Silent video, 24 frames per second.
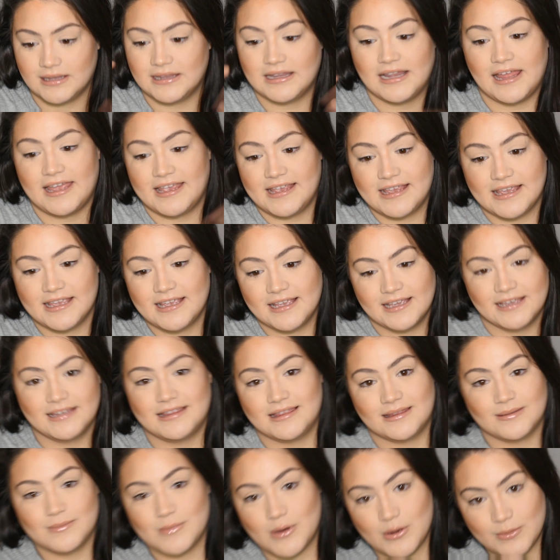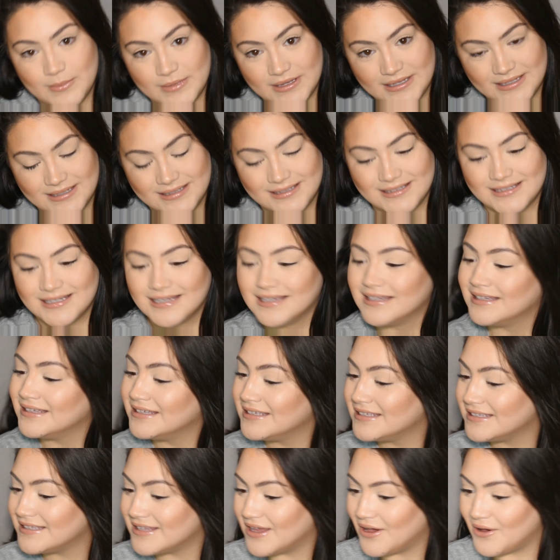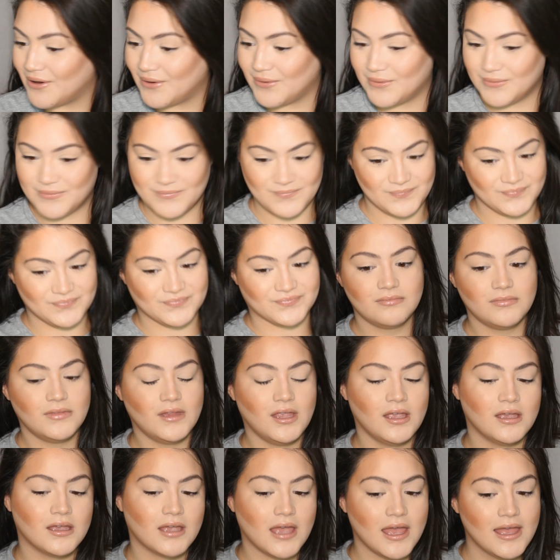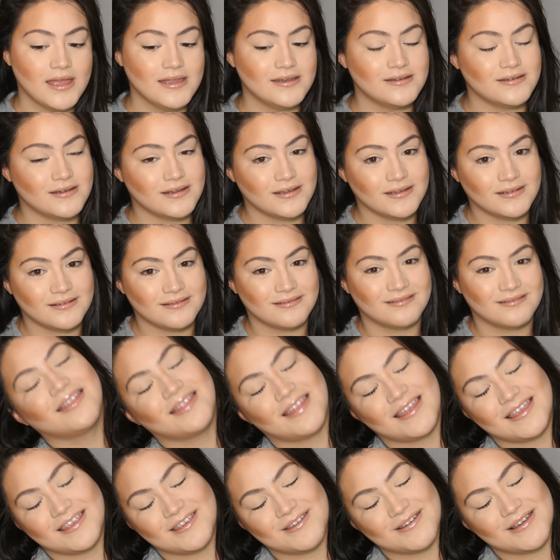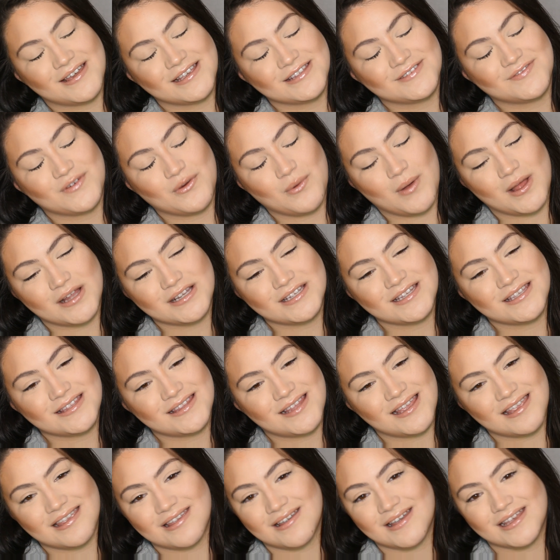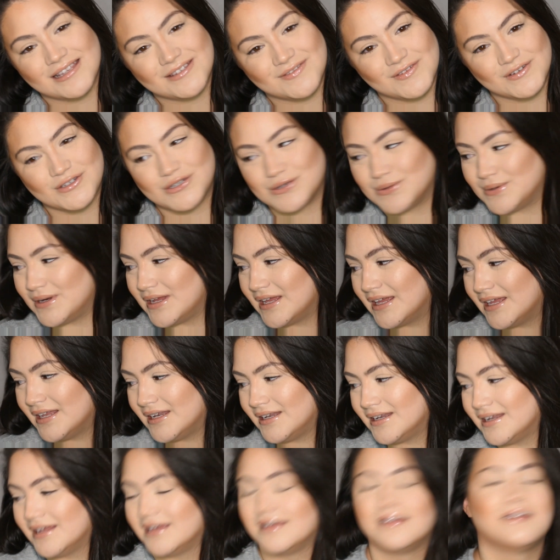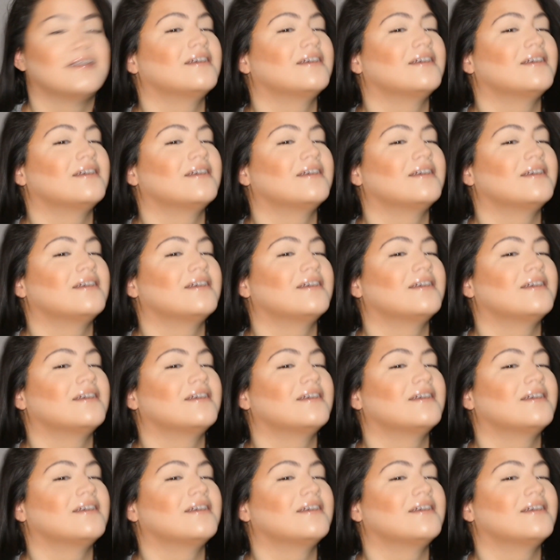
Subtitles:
liking at the moment. So, again, thank you guys for watching. Thank you guys for tuning in.